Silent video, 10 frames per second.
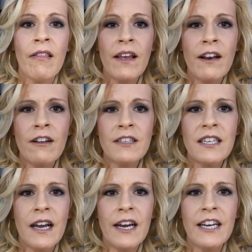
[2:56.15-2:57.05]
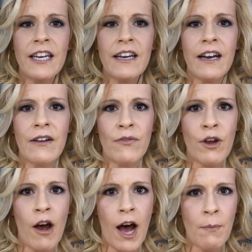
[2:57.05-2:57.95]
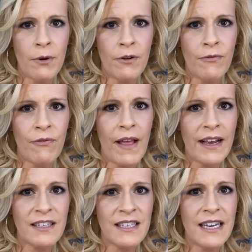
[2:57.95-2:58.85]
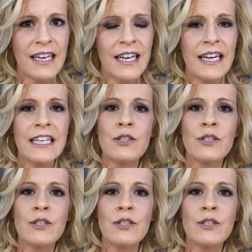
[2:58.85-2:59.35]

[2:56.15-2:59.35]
little tiny kind of copper flecks in it.